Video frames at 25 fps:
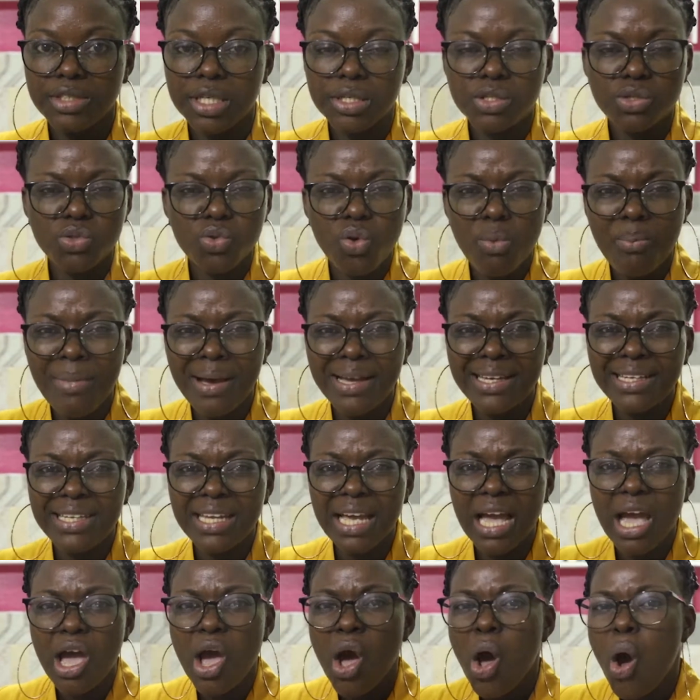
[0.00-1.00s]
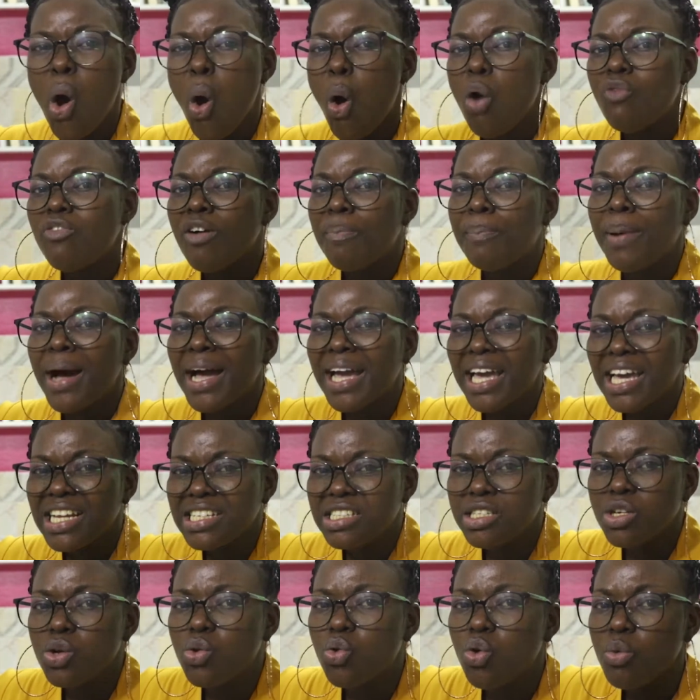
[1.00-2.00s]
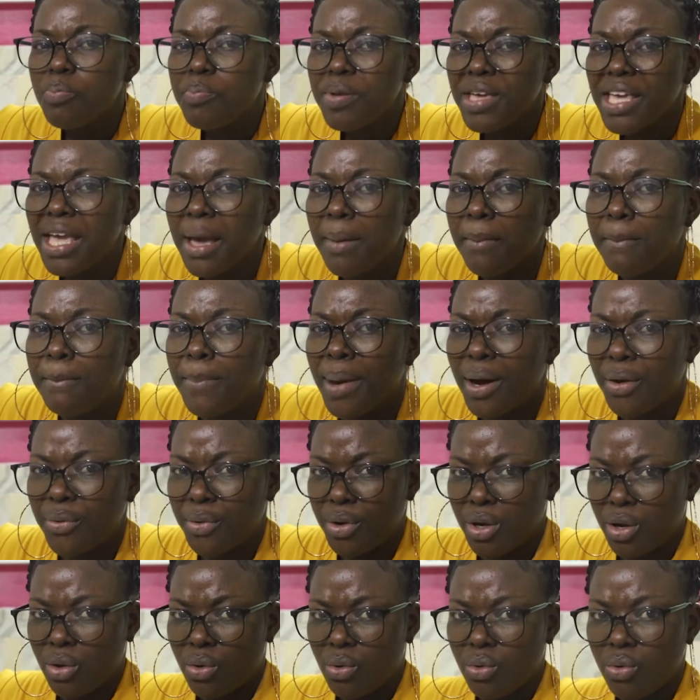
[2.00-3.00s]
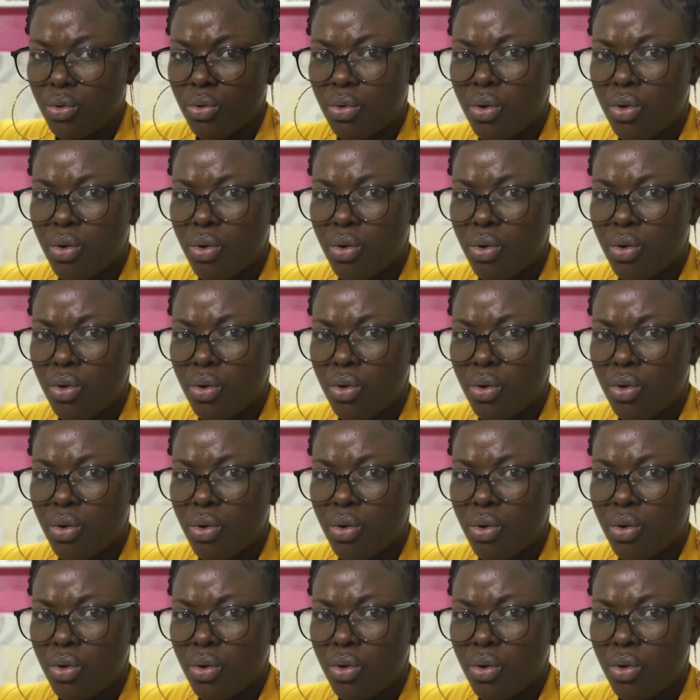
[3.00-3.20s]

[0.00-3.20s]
So my dear, overpackaging could be a barrier,